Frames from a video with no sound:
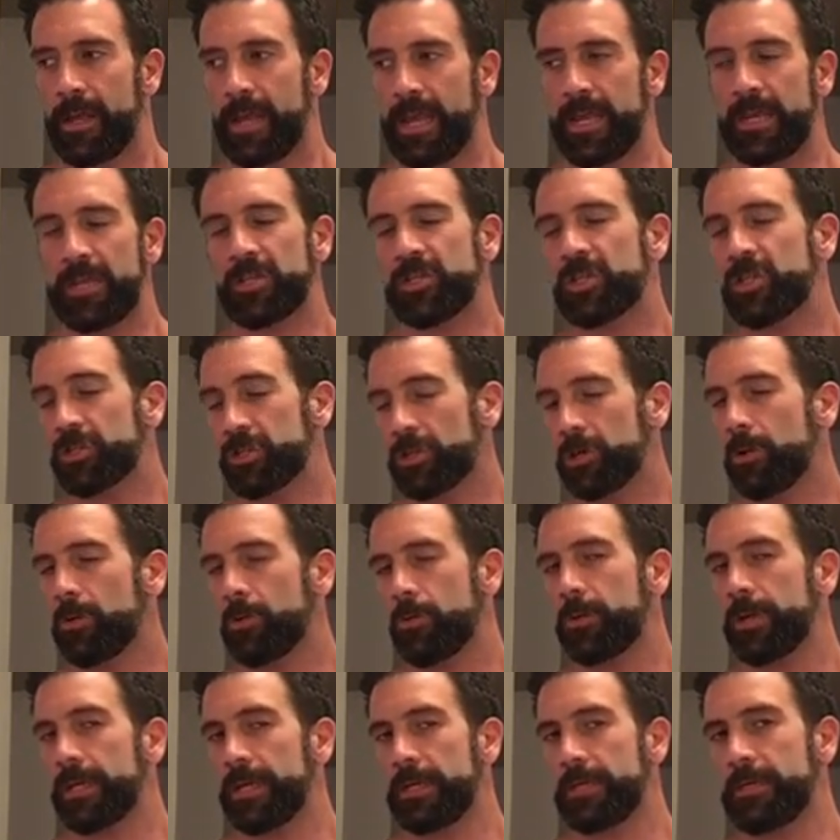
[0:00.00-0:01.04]
It is
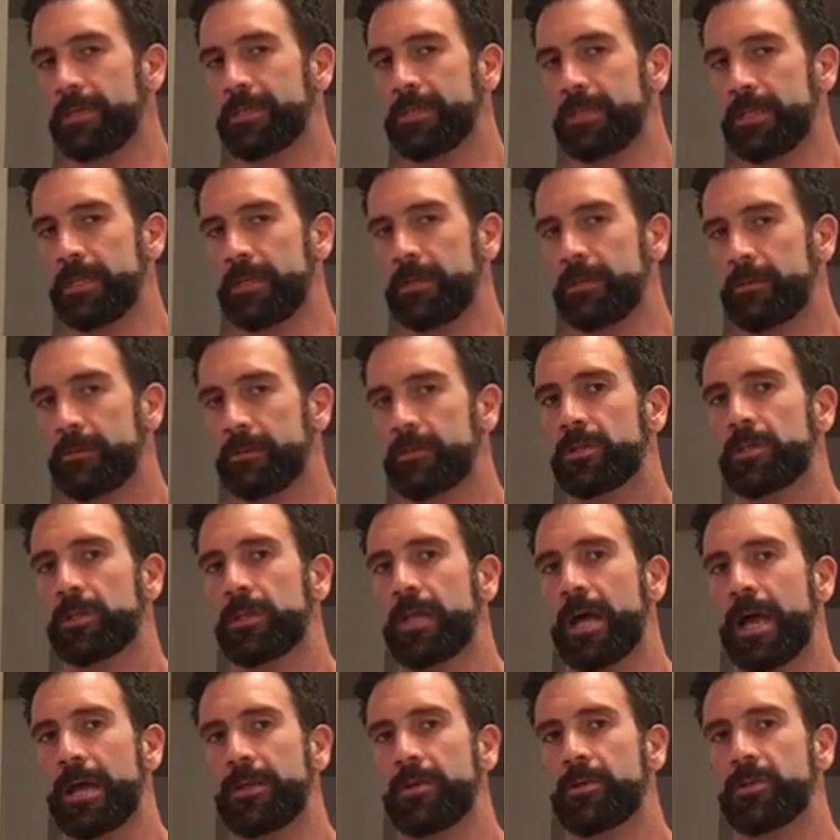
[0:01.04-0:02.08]
so easy to
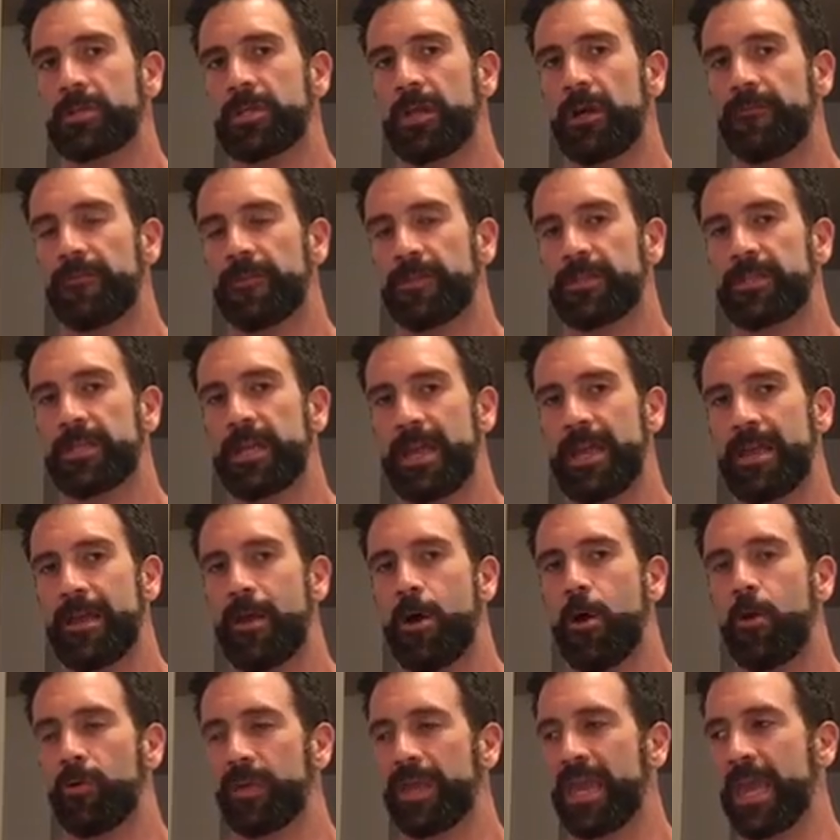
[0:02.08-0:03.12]
lie to yourself and say,
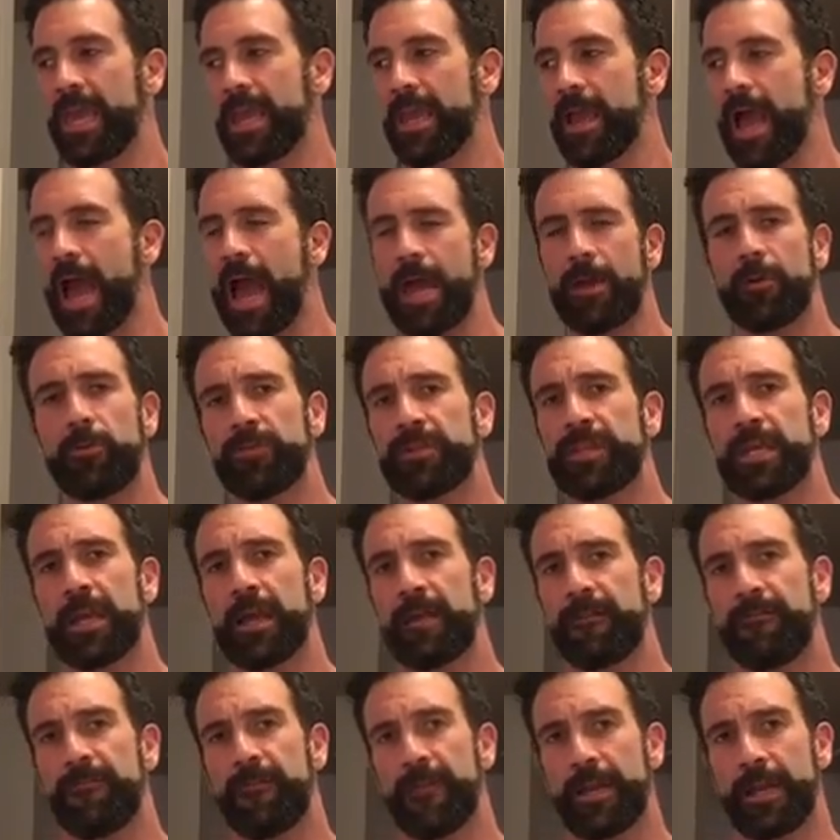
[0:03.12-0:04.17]
okay, I don't think
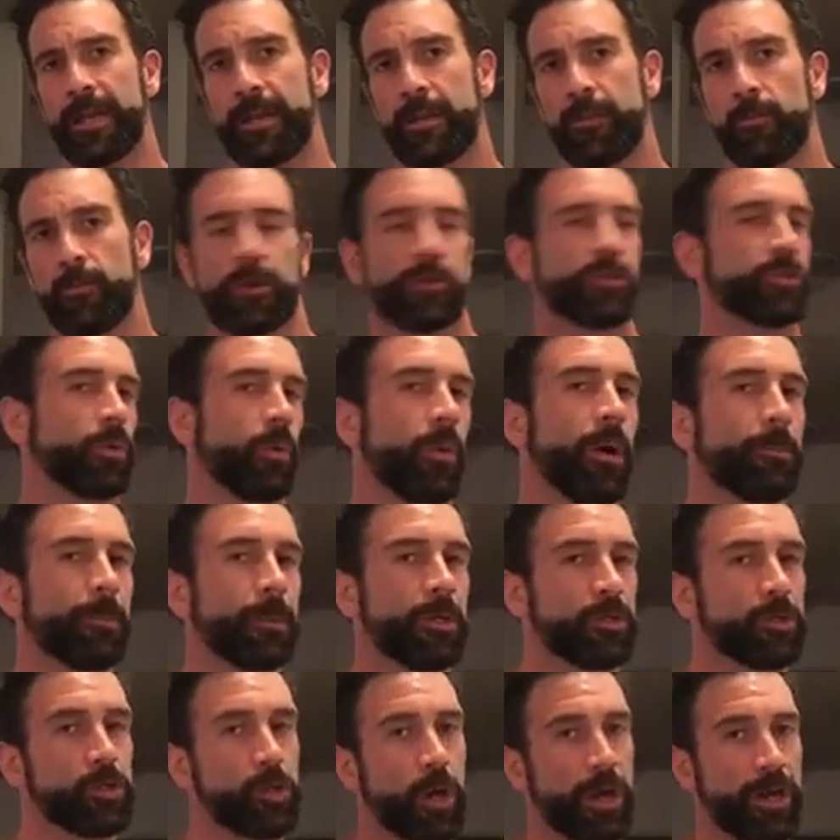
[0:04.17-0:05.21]
I fit anywhere, so I'm
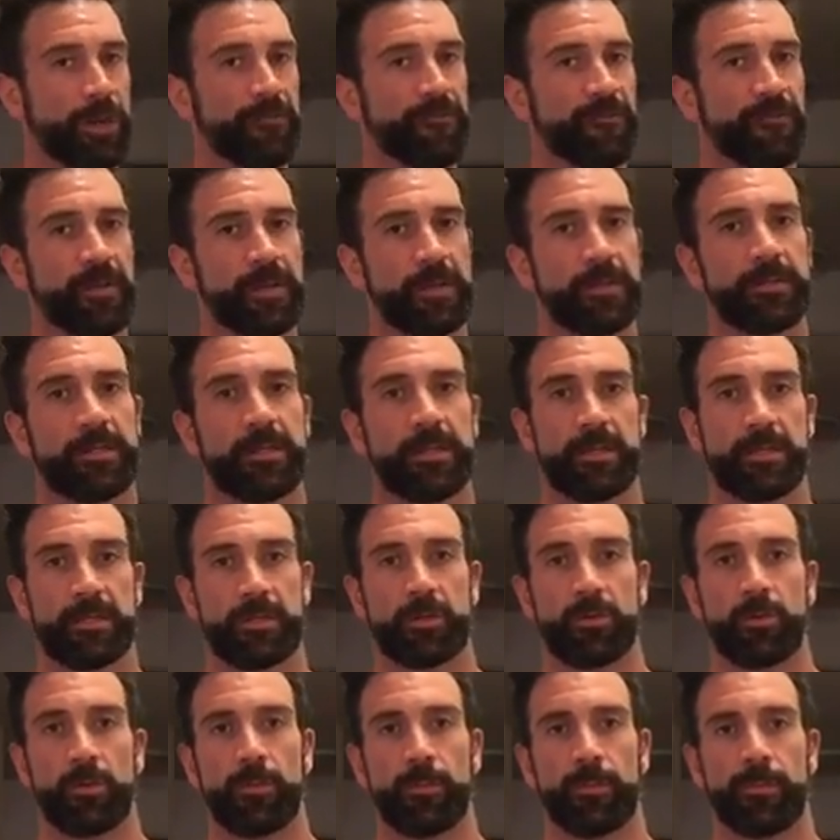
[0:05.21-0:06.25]
going to try and fit into
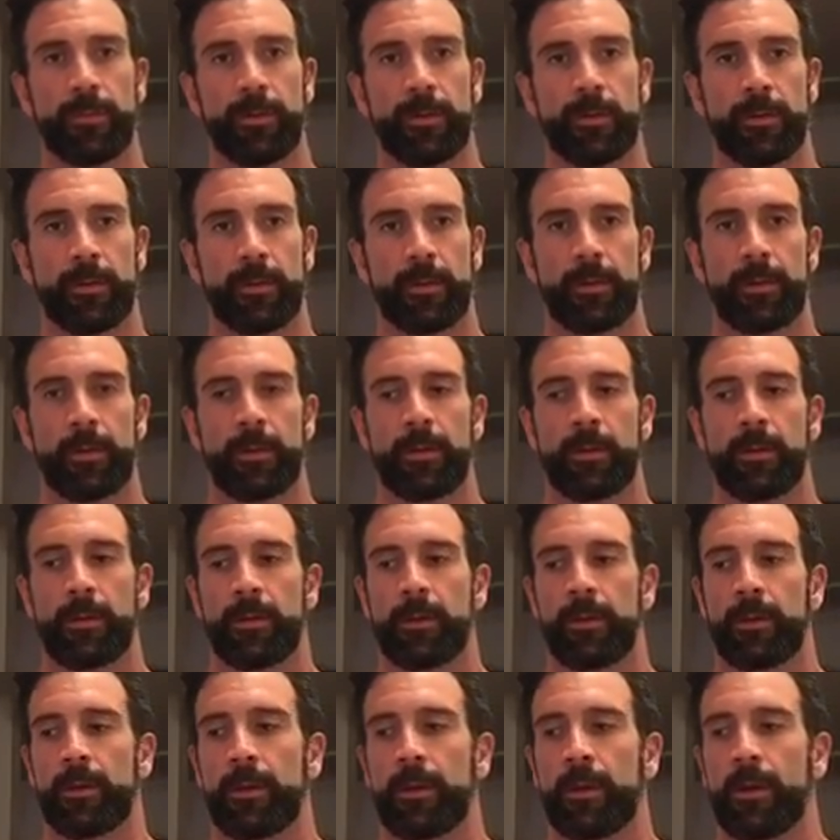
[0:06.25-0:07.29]
this group.
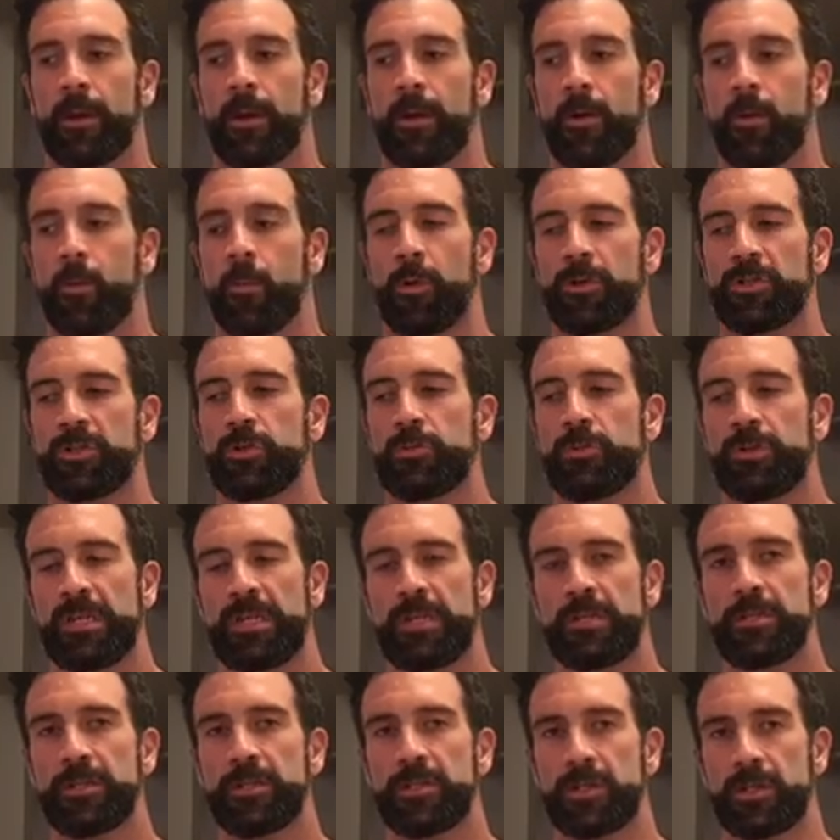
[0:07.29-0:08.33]
What you
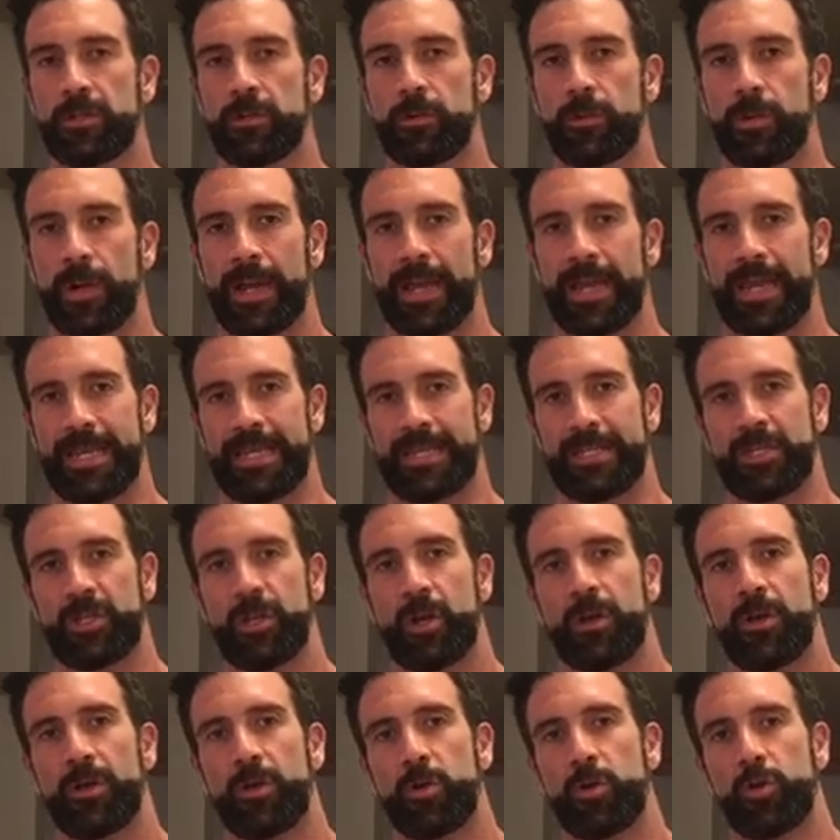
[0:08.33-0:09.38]
need to do is
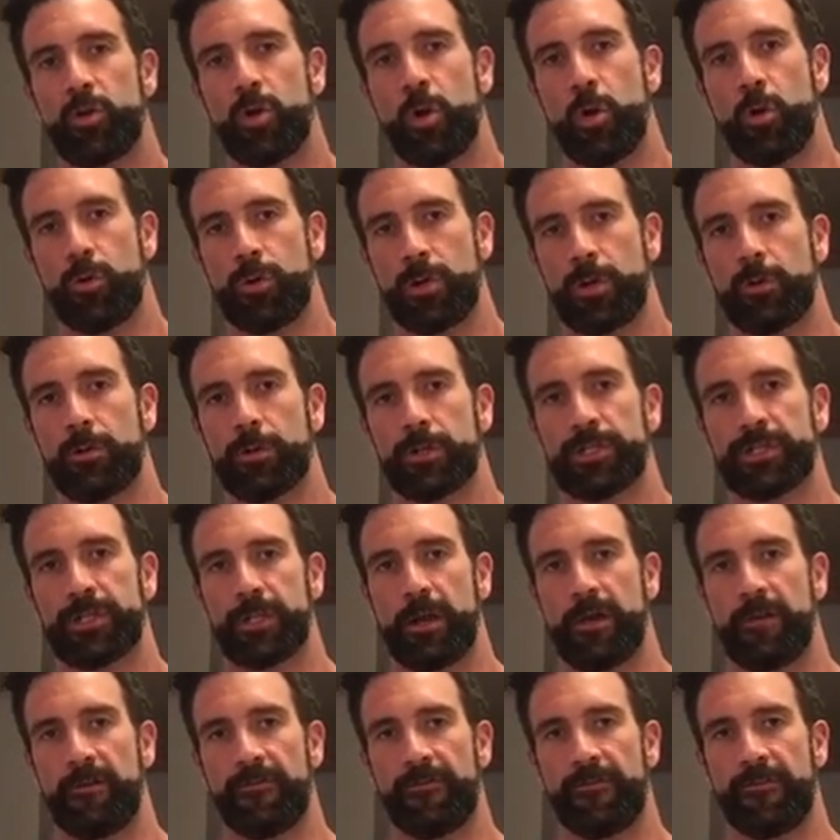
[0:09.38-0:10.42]
know
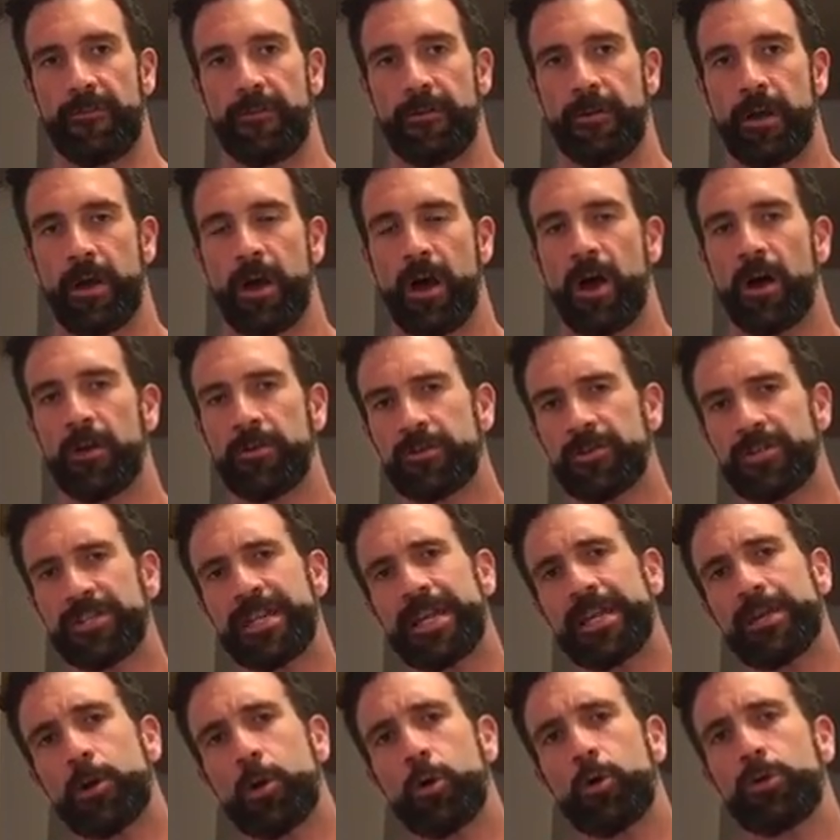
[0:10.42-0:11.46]
yourself.
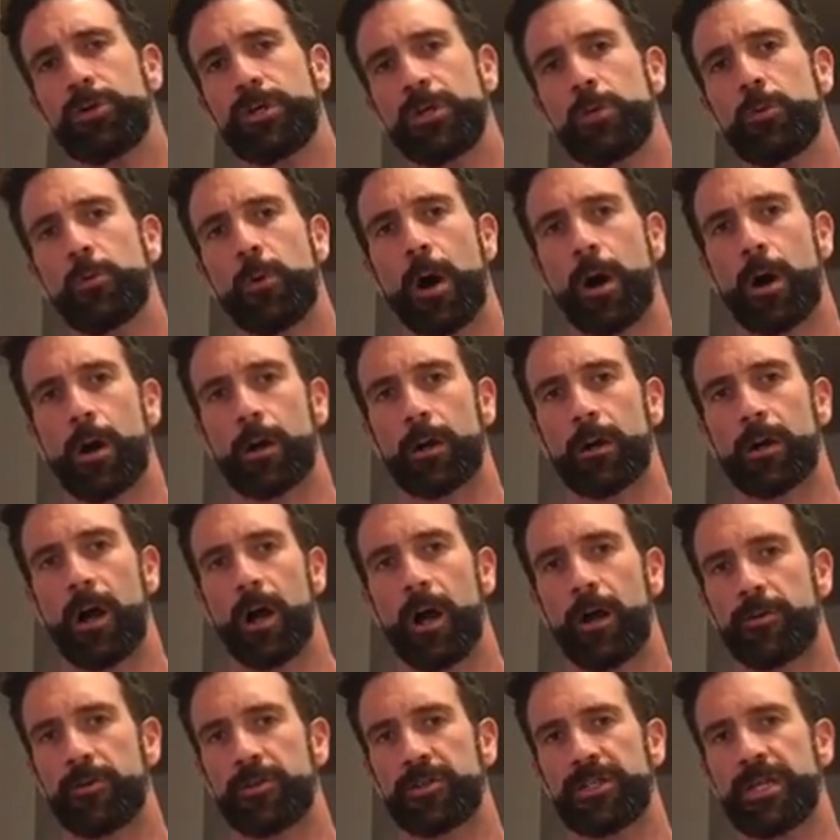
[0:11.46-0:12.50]
Understand who you are.
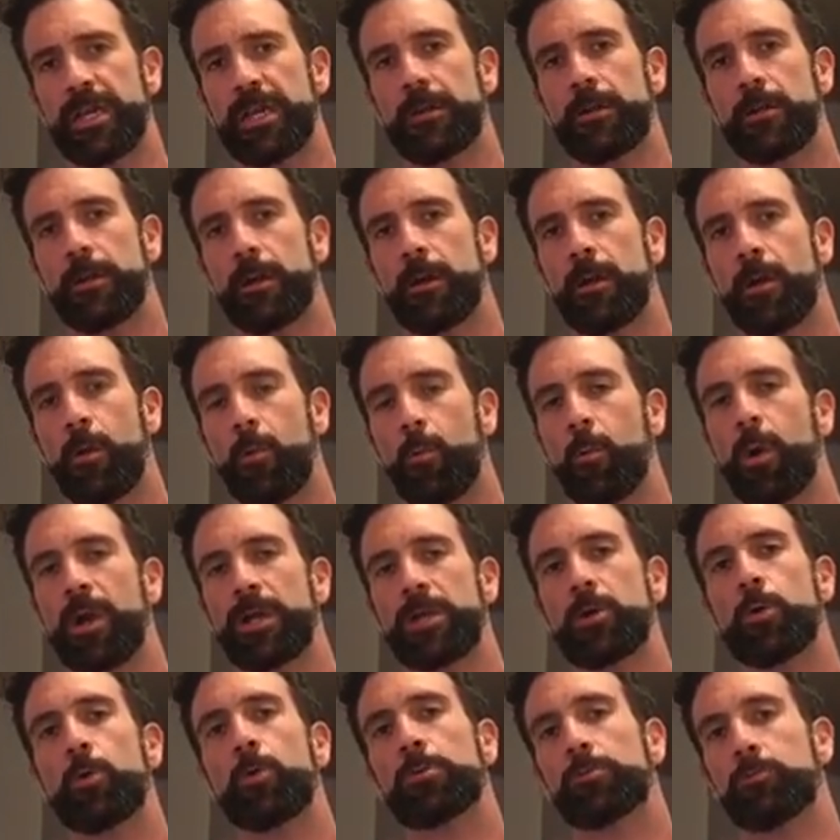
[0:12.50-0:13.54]
Understand
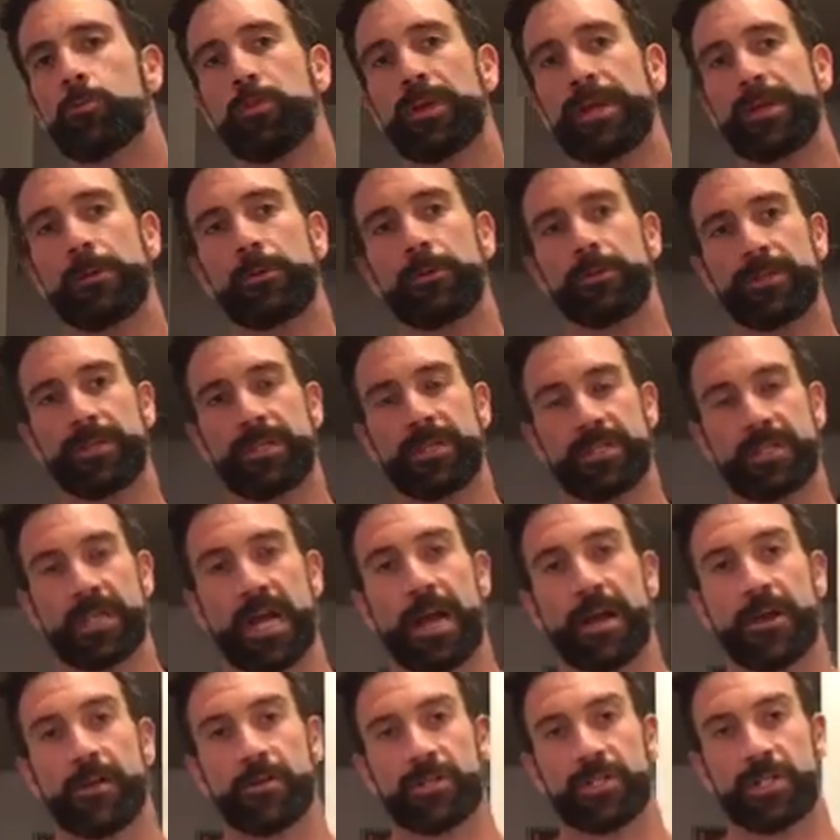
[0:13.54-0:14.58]
what your real
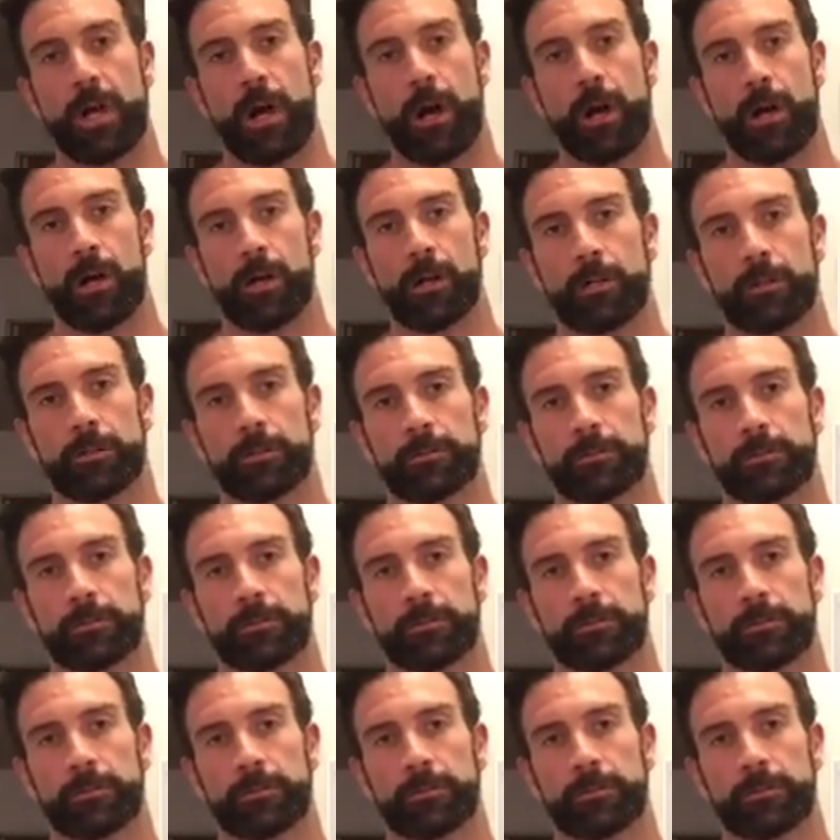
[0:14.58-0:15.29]
desires are.